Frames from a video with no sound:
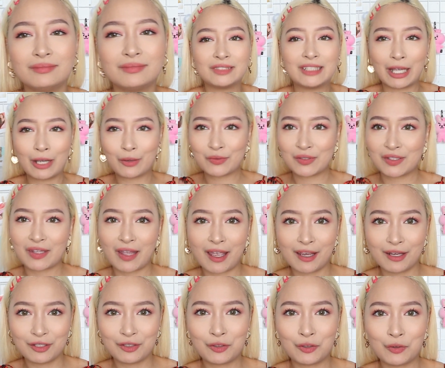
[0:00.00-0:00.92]

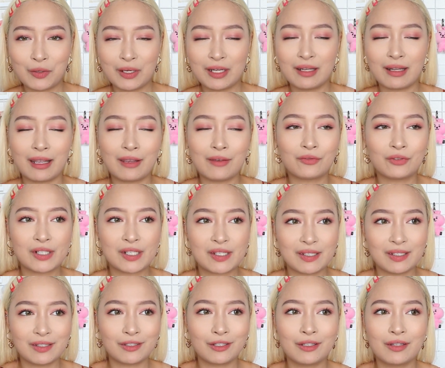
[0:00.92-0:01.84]
downside to it. Like every
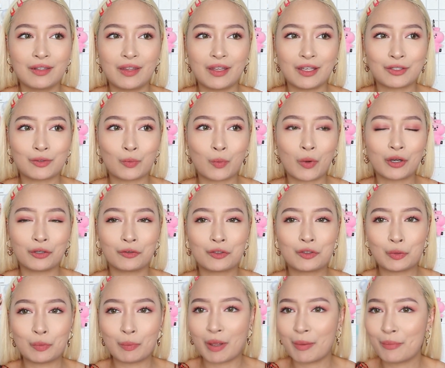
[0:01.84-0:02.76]
season there's one or
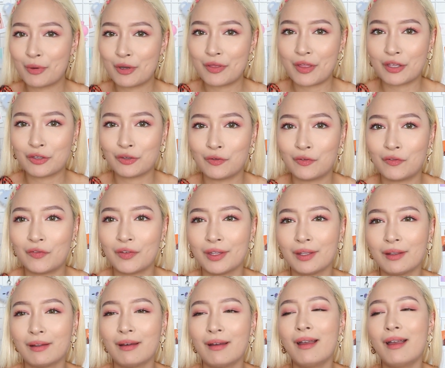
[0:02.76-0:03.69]
two members that you
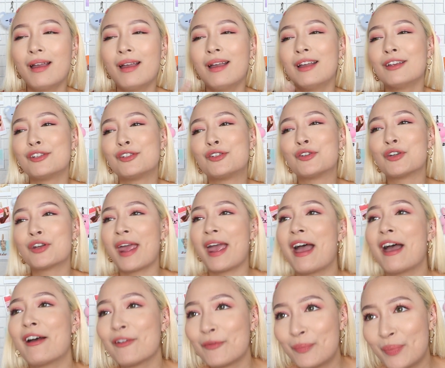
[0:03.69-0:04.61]
feel should
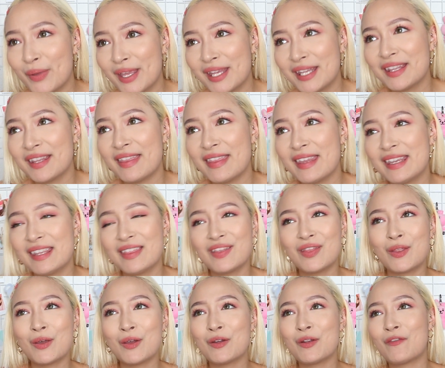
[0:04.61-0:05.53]
have been
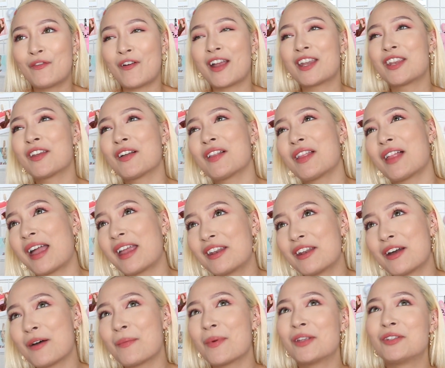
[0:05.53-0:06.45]
in the final
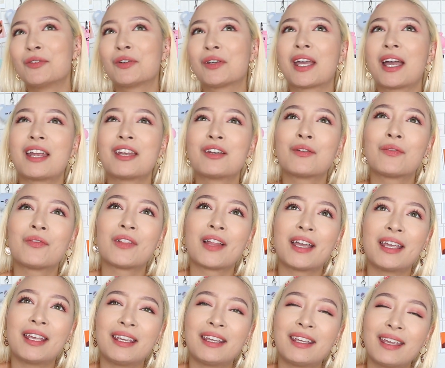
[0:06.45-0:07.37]
lineup, and you're kind of
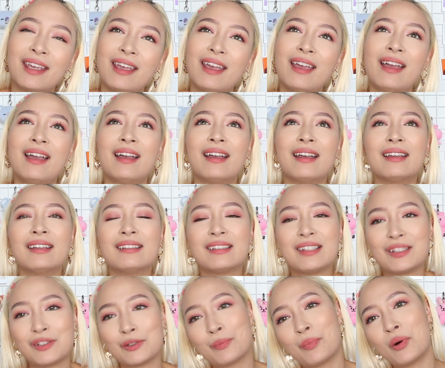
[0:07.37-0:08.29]
like
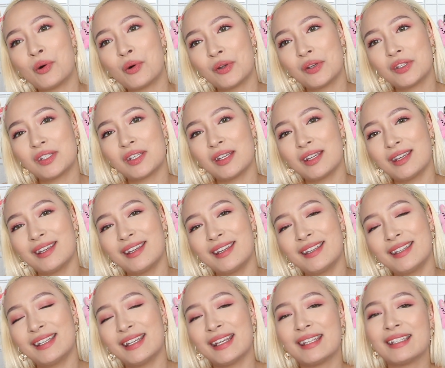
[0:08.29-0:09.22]

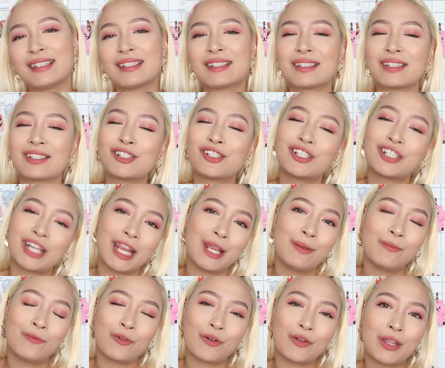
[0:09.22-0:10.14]
disappointed, and it's a
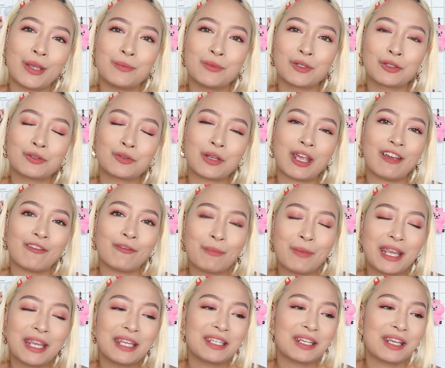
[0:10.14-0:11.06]
shame for them not to have
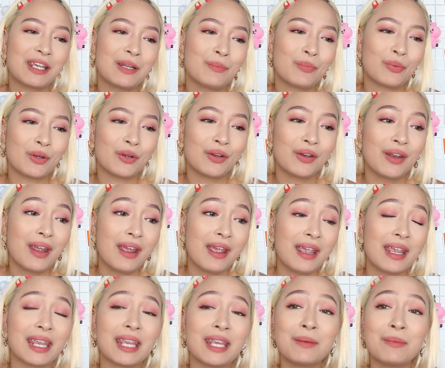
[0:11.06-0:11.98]
made it. But
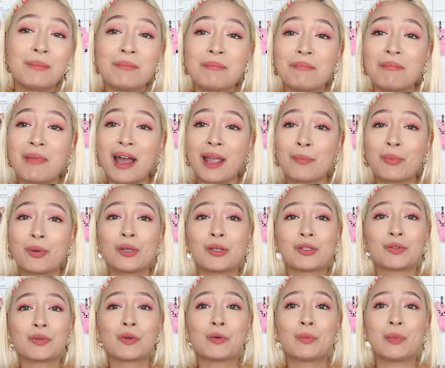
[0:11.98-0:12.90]
in my
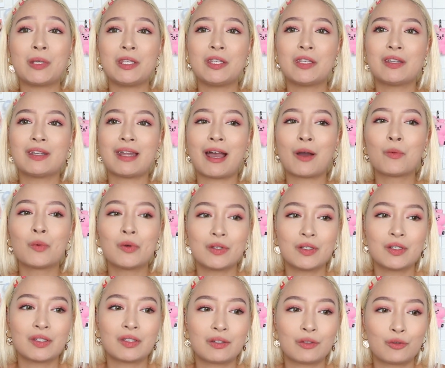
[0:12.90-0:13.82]
personal opinion, I
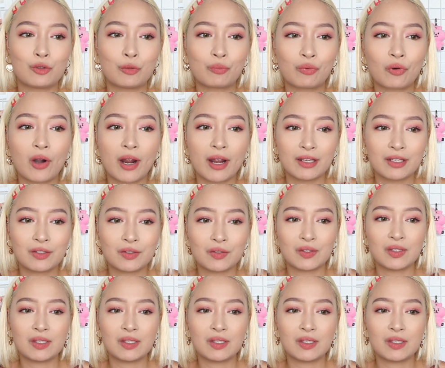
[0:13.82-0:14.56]
was surprised to